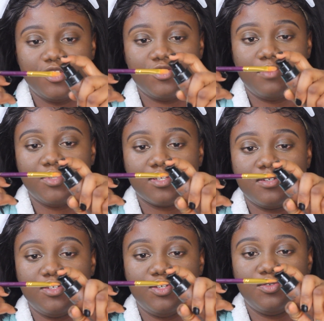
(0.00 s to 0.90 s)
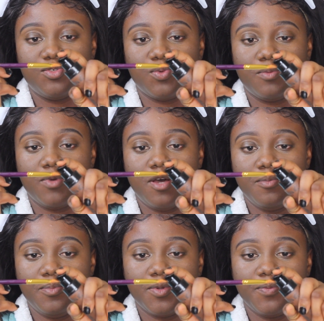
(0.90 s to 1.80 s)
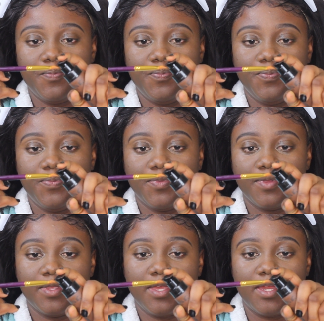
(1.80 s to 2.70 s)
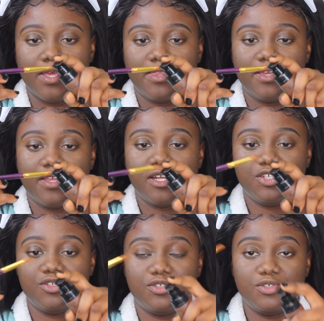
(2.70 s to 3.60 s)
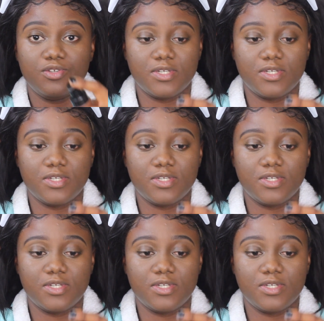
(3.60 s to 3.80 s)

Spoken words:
So I'm just going to use one pump, and I think that should do,